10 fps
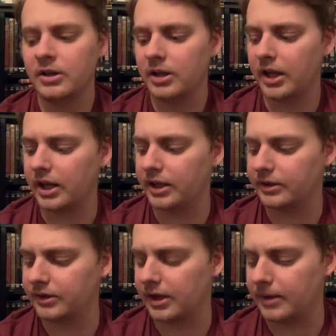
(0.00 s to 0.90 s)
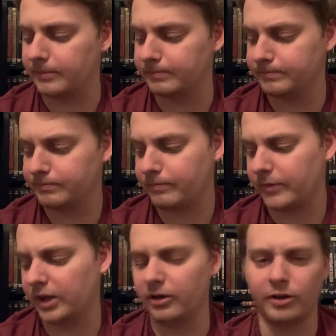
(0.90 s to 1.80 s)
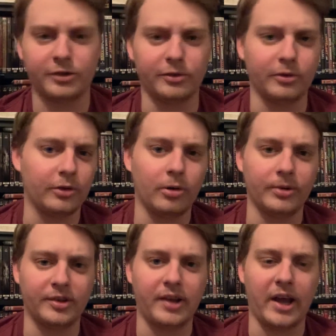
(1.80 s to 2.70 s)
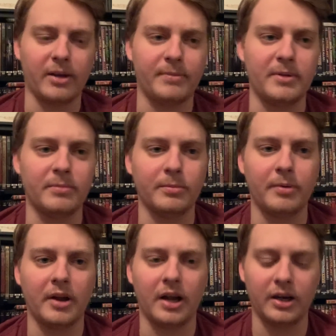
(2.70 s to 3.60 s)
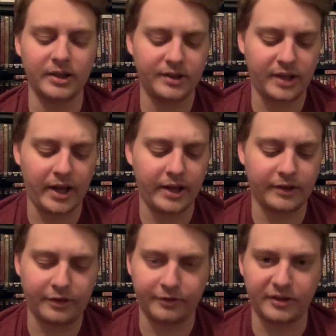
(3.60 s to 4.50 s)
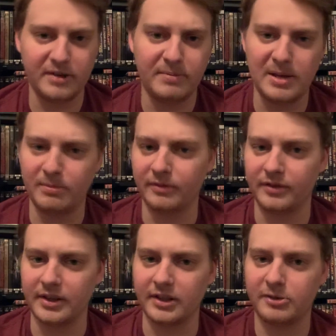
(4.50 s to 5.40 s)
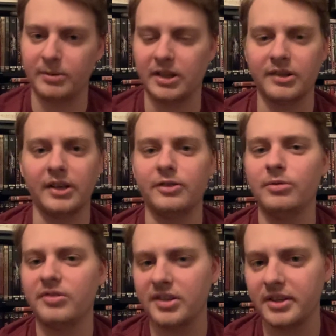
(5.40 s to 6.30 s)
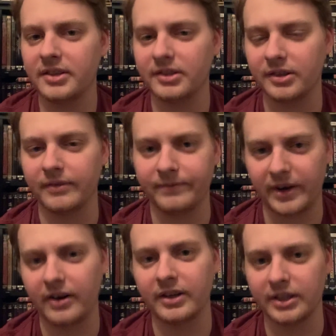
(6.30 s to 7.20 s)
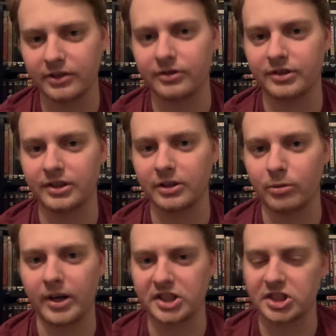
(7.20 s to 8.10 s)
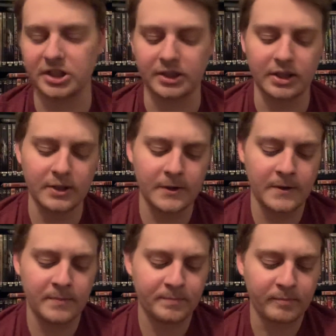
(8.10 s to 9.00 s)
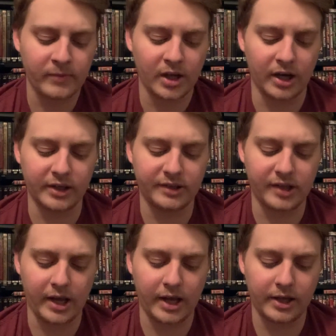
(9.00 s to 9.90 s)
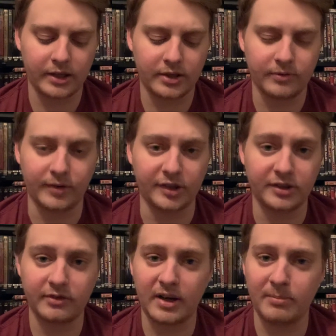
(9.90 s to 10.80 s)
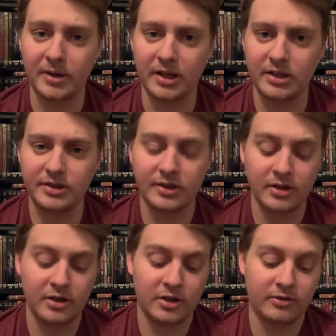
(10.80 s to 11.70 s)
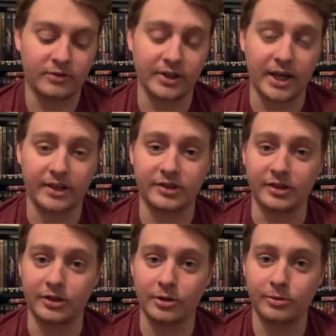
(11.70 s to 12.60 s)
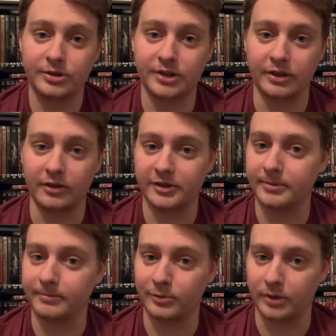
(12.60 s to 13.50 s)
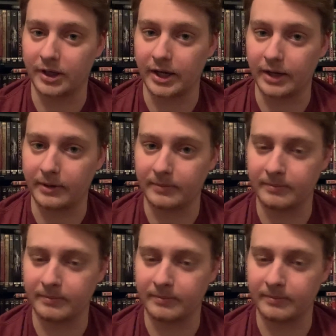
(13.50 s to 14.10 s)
And I also don't always tag people, but I'm going to tag 3 people for this because I do think this is a very interesting question. I'm going to tag Wrestling Rampage, Relaxing Ghost, and Awesome 4K.